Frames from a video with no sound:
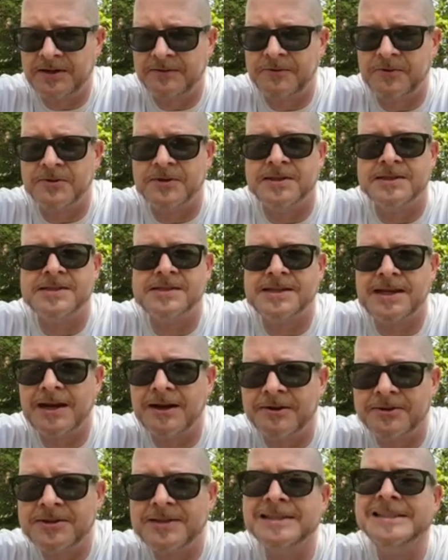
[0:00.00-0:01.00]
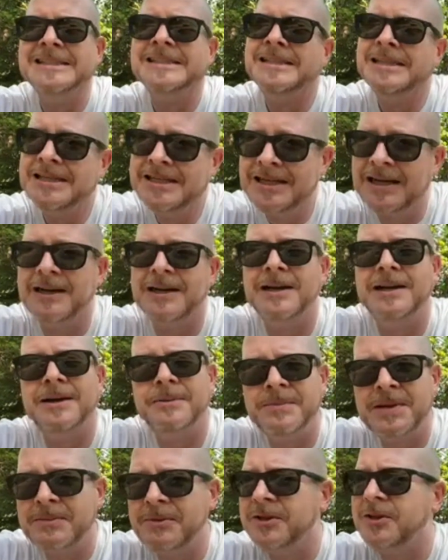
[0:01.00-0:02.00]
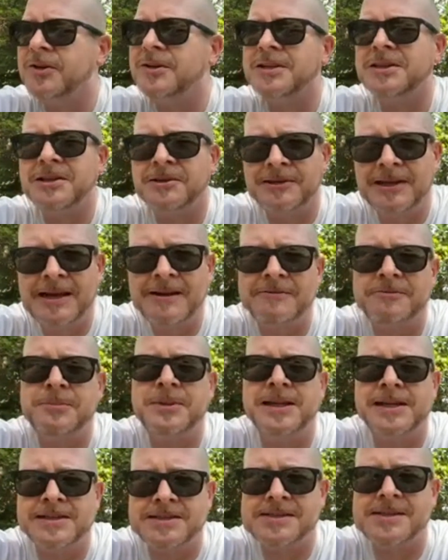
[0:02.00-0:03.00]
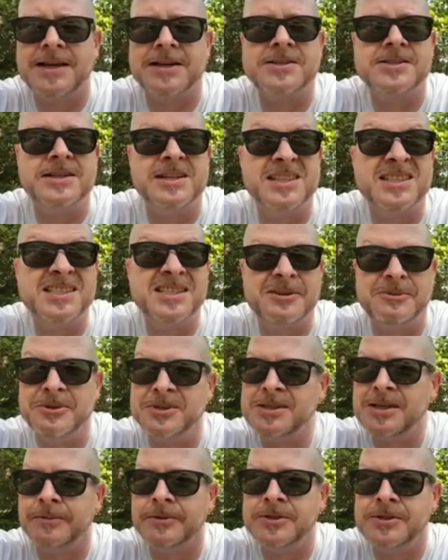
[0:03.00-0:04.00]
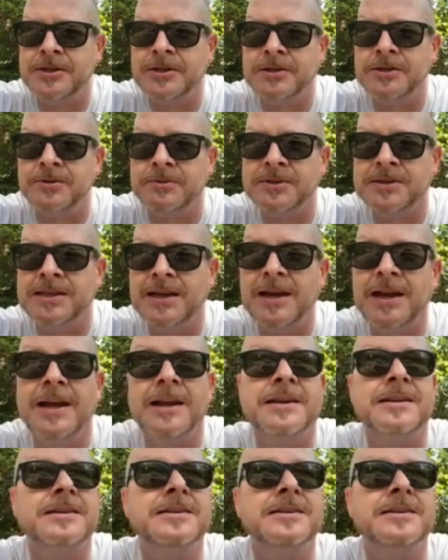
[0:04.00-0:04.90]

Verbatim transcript: If you're in the south, uh, maybe look at their live plant section and see what, see what you can do with that,